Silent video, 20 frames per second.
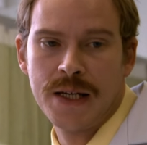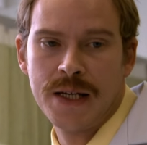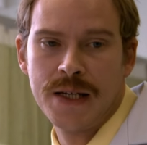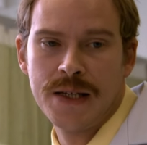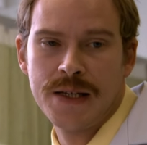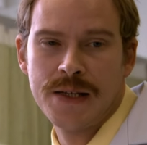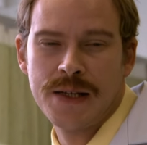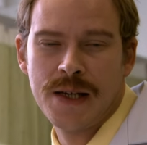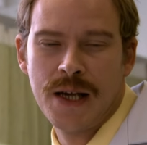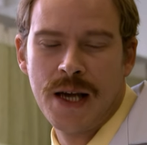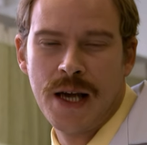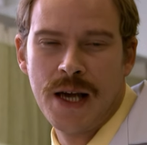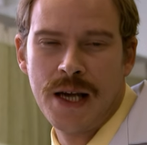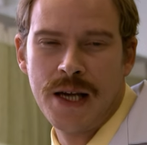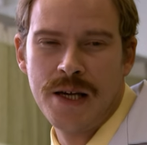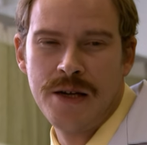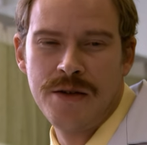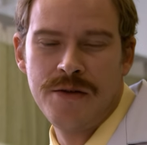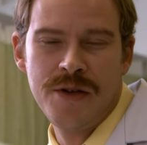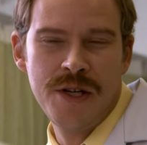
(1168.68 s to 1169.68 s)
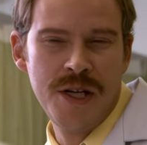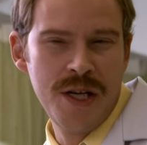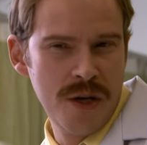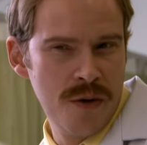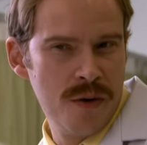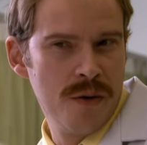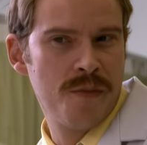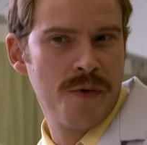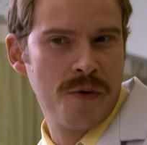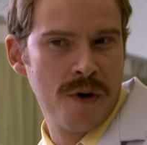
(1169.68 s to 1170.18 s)
it's a new
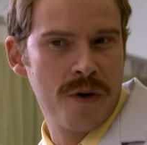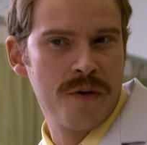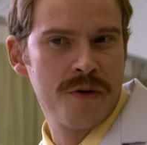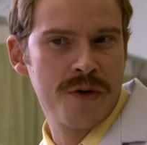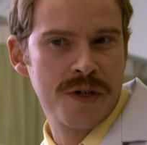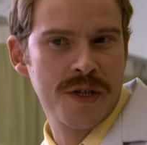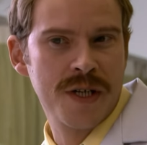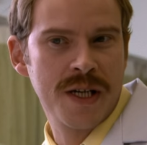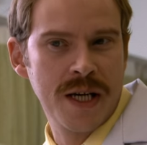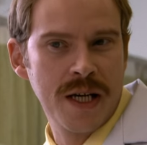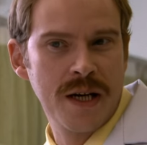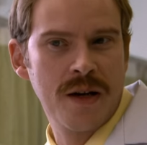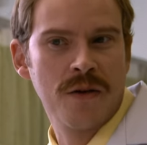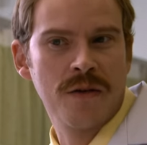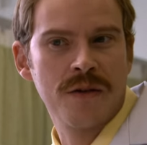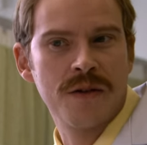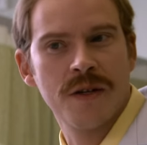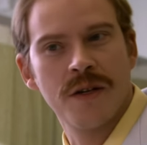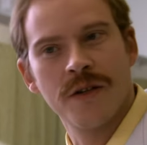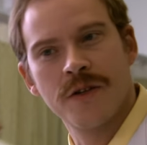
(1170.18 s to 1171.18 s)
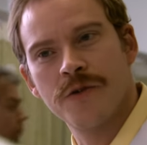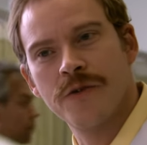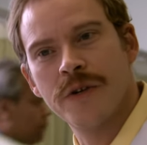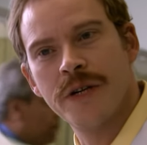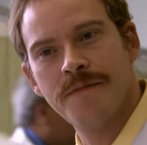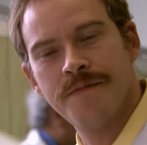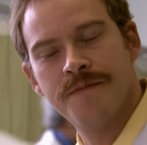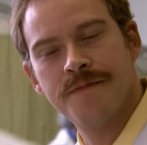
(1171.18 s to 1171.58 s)
approach to keyhole surgery.